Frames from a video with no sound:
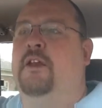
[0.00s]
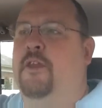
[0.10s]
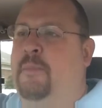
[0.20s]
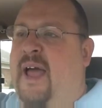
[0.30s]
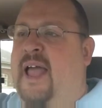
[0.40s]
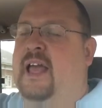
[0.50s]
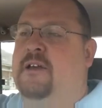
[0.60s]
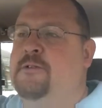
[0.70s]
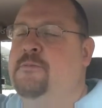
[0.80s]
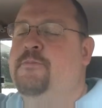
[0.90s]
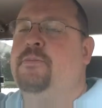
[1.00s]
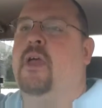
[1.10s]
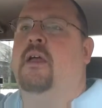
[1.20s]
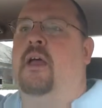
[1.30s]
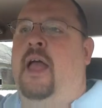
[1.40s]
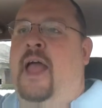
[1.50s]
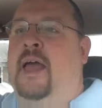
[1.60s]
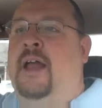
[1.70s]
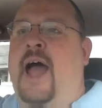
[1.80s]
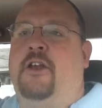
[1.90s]
into the pan,
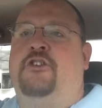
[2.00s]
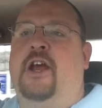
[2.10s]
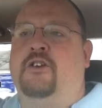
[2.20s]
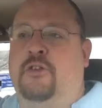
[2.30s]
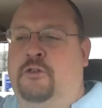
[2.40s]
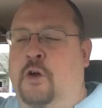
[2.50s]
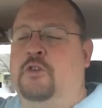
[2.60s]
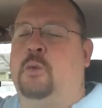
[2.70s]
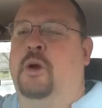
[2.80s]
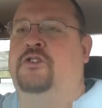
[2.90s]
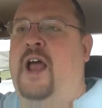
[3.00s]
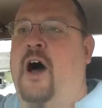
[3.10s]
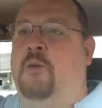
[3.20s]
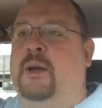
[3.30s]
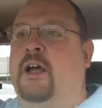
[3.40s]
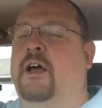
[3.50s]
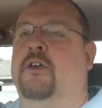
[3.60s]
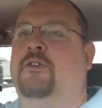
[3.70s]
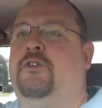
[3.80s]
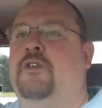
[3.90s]
and had to change the float switch out
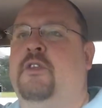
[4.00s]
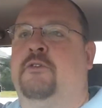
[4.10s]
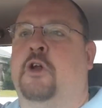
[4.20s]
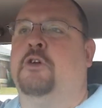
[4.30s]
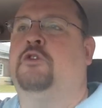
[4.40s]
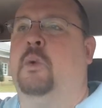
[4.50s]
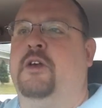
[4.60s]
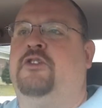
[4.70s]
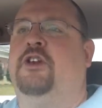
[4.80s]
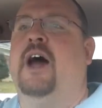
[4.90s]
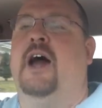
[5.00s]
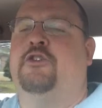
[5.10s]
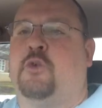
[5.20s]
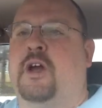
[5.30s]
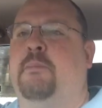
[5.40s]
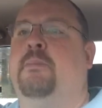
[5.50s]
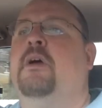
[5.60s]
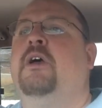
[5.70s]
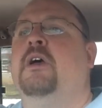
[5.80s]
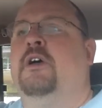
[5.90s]
because the float switch did not trip
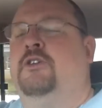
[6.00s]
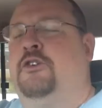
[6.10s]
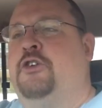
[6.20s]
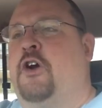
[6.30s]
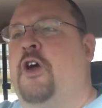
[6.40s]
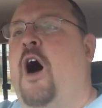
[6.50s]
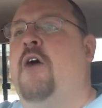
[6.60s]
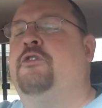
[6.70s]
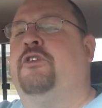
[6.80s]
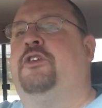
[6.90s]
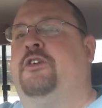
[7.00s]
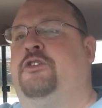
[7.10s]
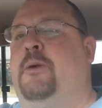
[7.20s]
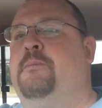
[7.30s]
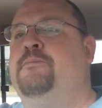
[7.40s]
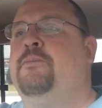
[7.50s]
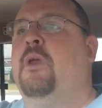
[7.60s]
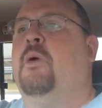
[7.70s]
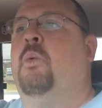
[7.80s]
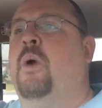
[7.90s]
to turn off the
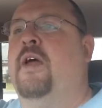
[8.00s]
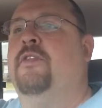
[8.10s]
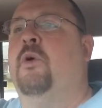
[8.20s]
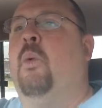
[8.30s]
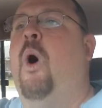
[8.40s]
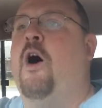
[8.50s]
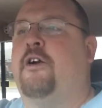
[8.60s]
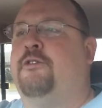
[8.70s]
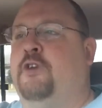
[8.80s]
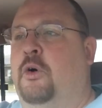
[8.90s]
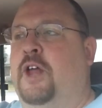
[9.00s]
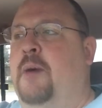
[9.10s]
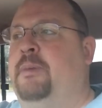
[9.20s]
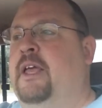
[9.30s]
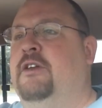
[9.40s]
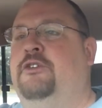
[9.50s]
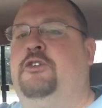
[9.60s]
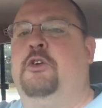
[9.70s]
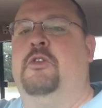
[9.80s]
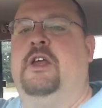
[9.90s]
system when the water filled up
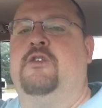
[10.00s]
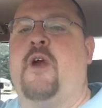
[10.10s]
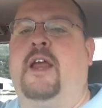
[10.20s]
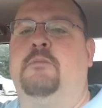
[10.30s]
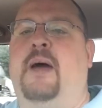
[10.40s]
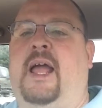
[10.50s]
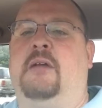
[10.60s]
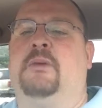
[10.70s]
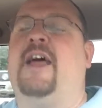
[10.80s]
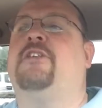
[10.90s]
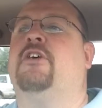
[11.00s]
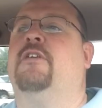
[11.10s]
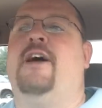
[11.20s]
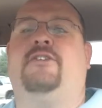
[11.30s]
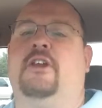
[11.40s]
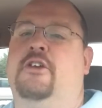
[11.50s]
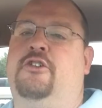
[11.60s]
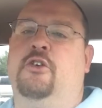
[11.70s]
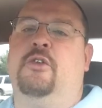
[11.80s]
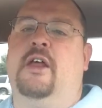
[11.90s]
into the drain pan. But that's an
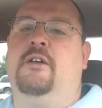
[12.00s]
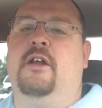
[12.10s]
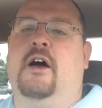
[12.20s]
issue that